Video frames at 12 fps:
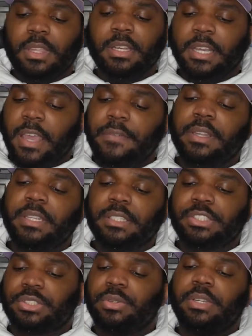definitely a
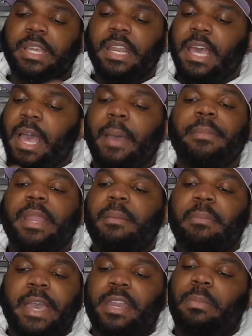shoe that I'm not
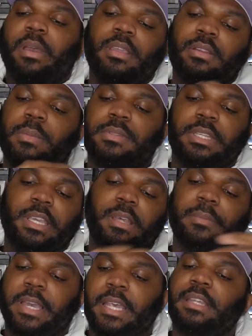mad about. You know what I'm
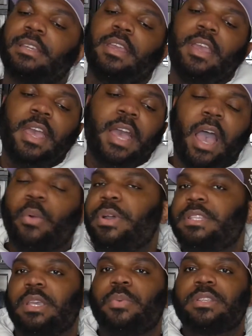saying?
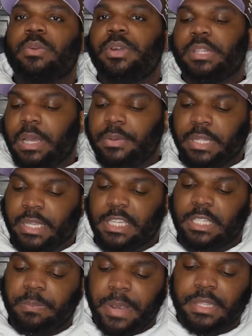It wasn't ones I was like
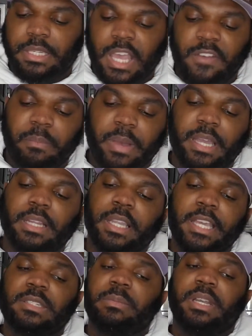expecting to have in my
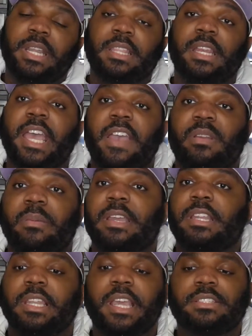collection, but now that I have it in my
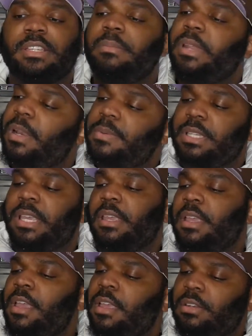collection, I'm not upset. You
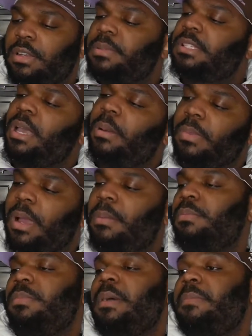know what I'm
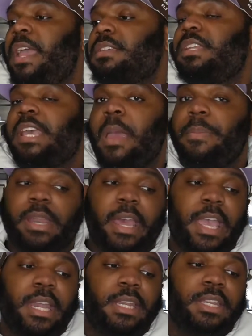saying? I'm actually happy that I
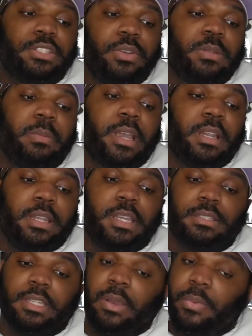had these shoes in my
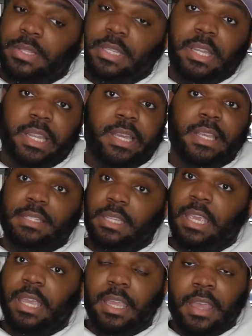collection. Like, once again, like I
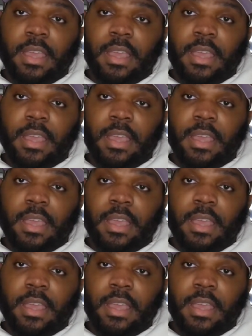said,